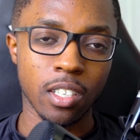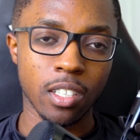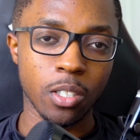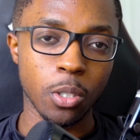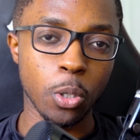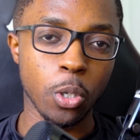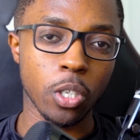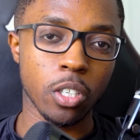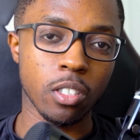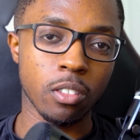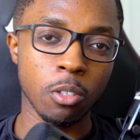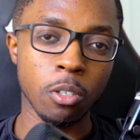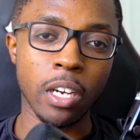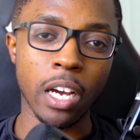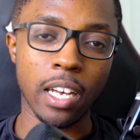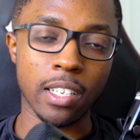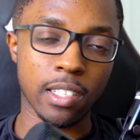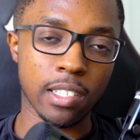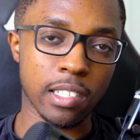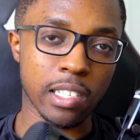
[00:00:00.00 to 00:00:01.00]
you
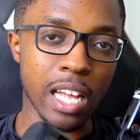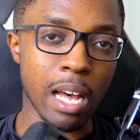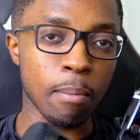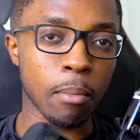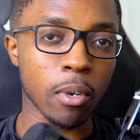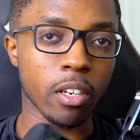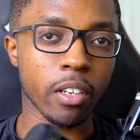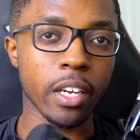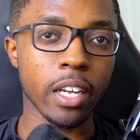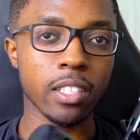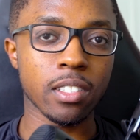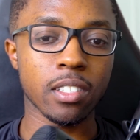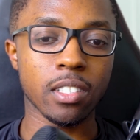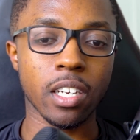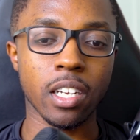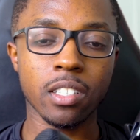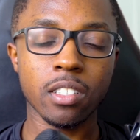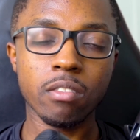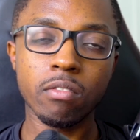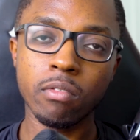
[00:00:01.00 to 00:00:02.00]
guys slap on
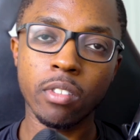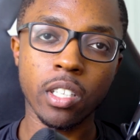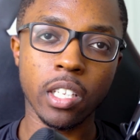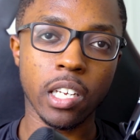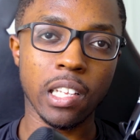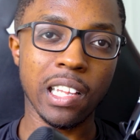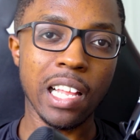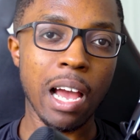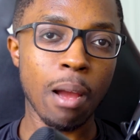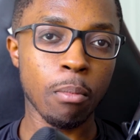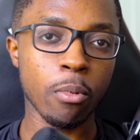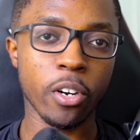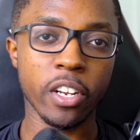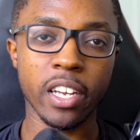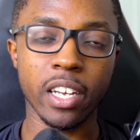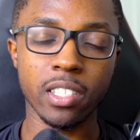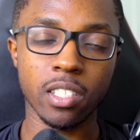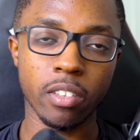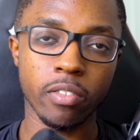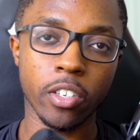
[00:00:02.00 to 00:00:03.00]
headsets and really collaborate
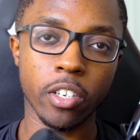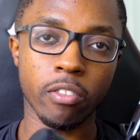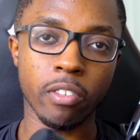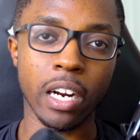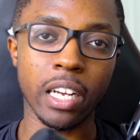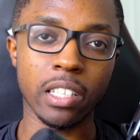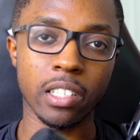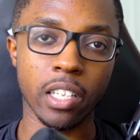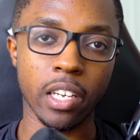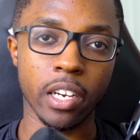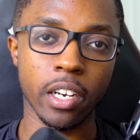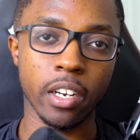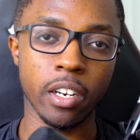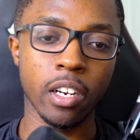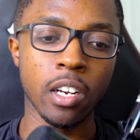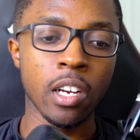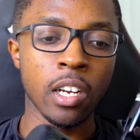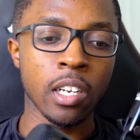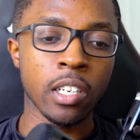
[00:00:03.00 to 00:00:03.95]
as if you're right there.